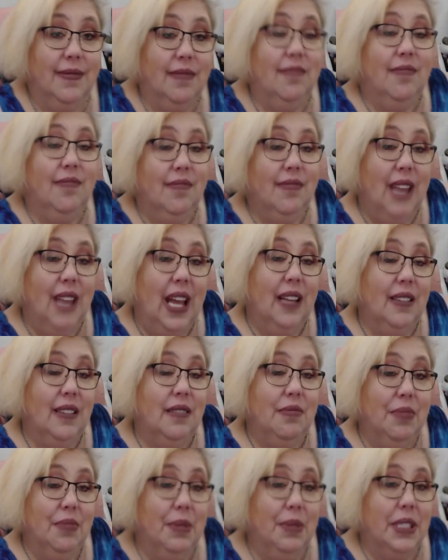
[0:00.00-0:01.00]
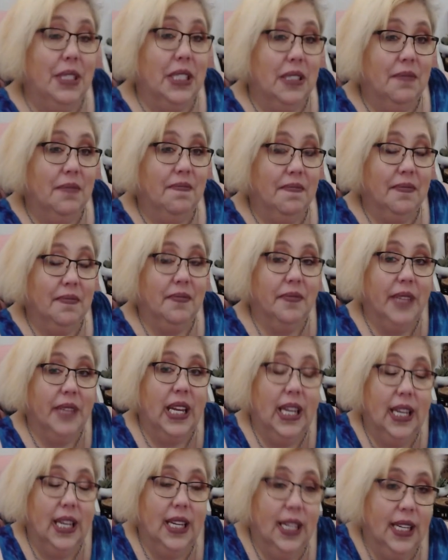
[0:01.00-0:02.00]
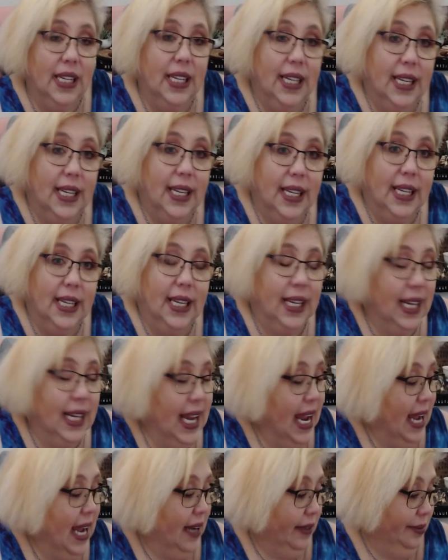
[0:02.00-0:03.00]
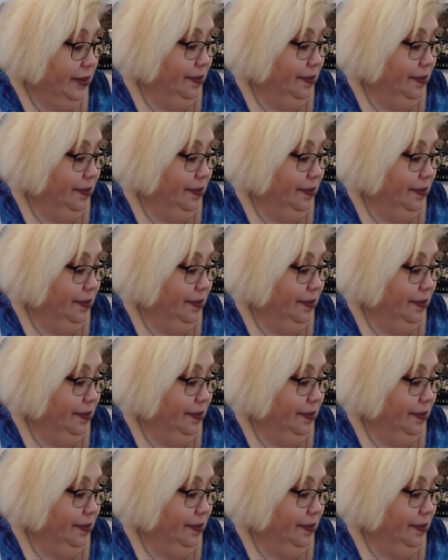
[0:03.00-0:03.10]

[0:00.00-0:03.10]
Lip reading: That's pretty much, yeah.